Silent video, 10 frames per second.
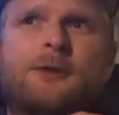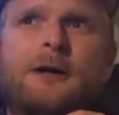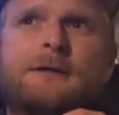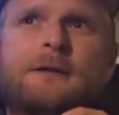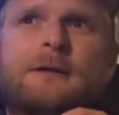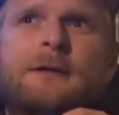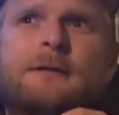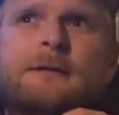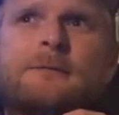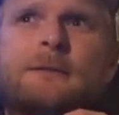find uh,
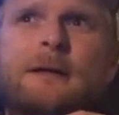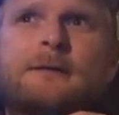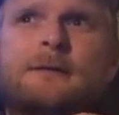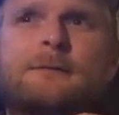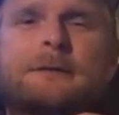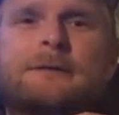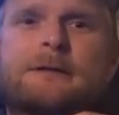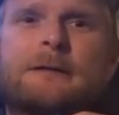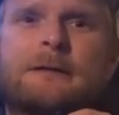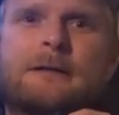these places in
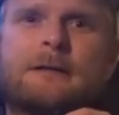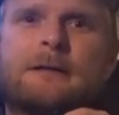Brazil.